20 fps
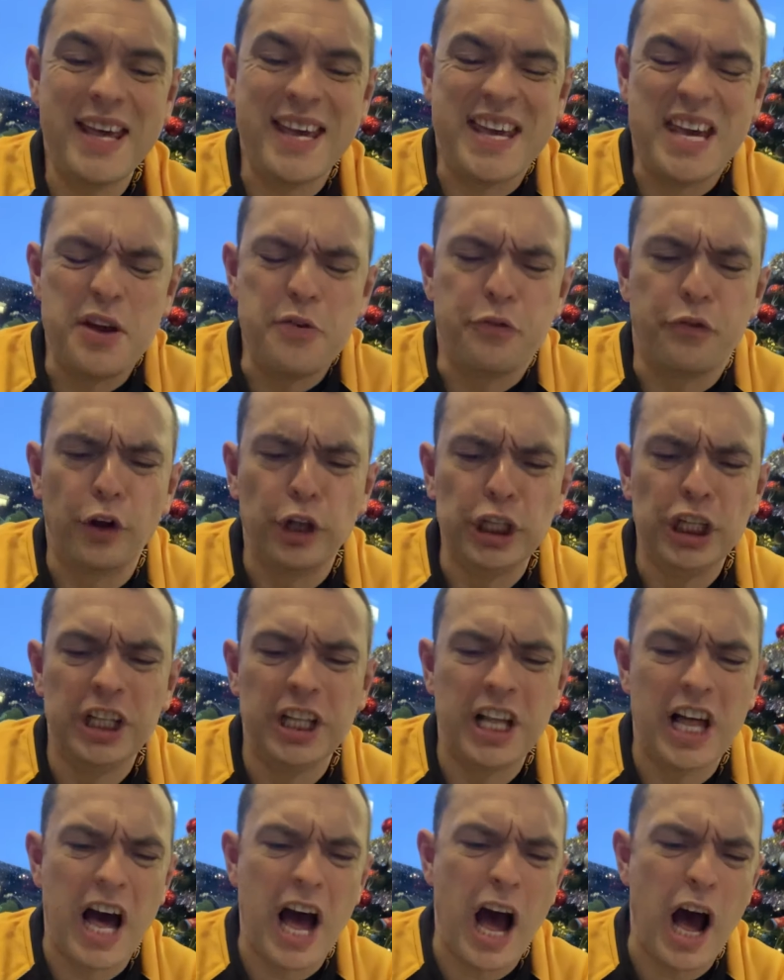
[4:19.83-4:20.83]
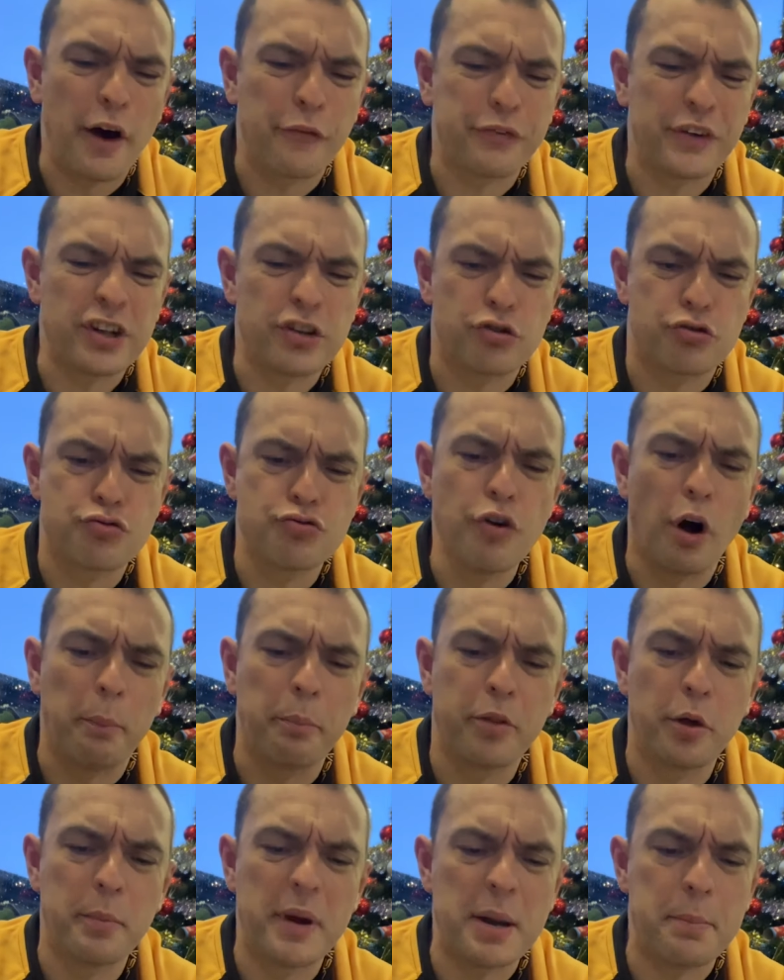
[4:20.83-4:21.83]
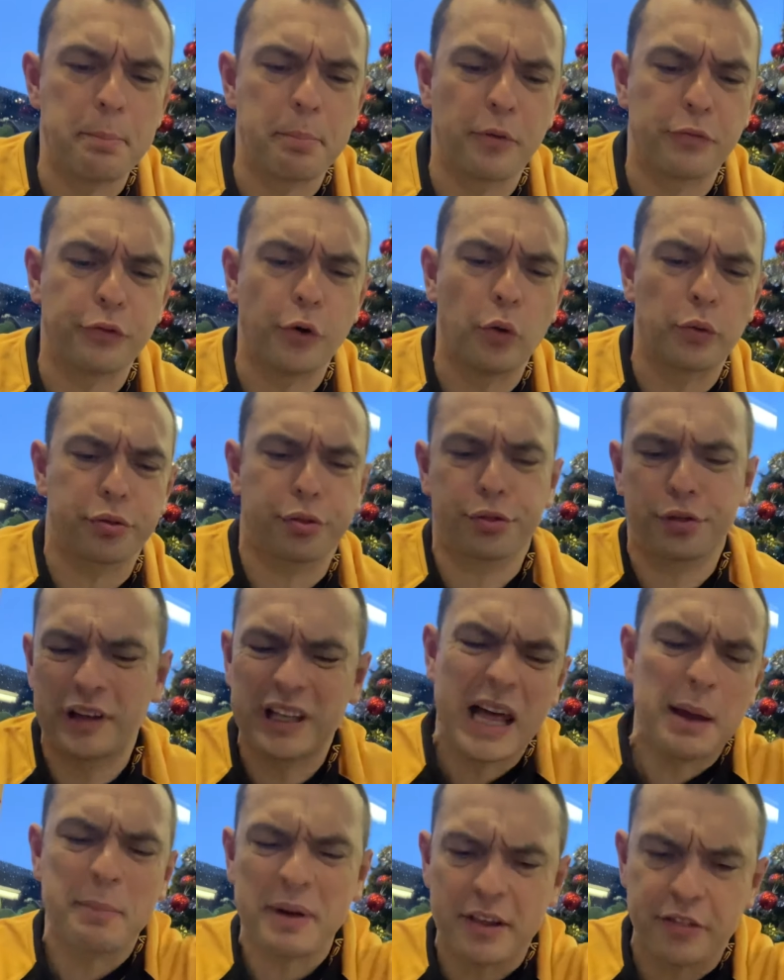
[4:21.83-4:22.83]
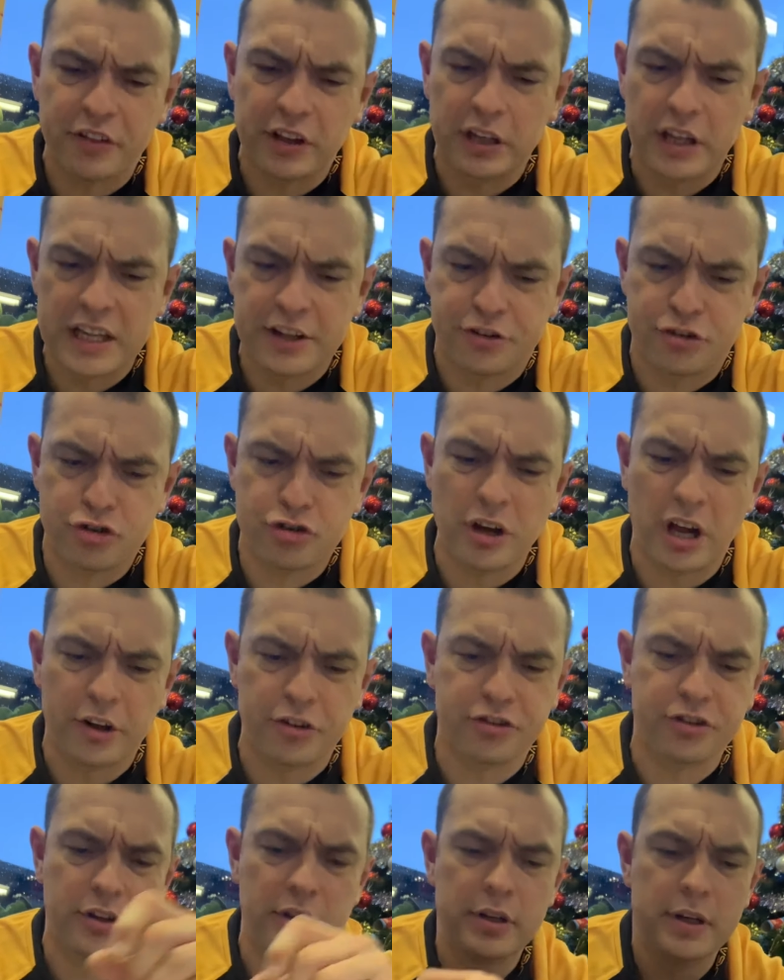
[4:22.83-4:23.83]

evil laugh and dropped them in before slamming the lid shut.